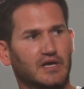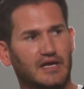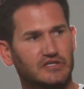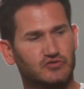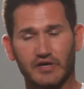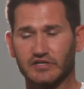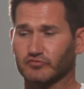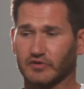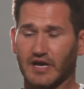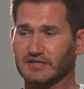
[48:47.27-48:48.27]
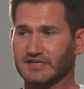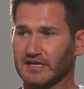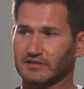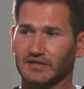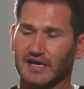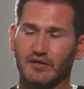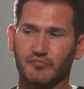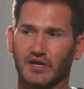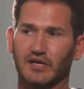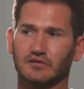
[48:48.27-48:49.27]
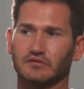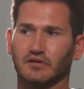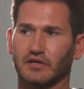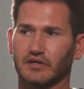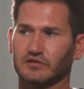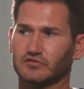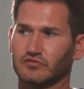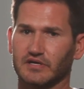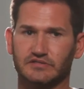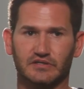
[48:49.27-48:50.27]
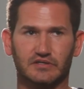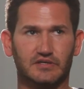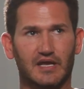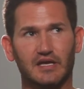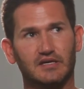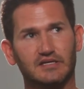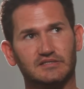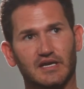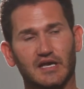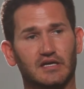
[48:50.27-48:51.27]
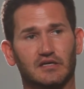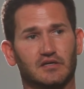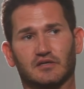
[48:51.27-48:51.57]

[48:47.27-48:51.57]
and so I just contacted the campaign in two thousand eight, and I said, hey,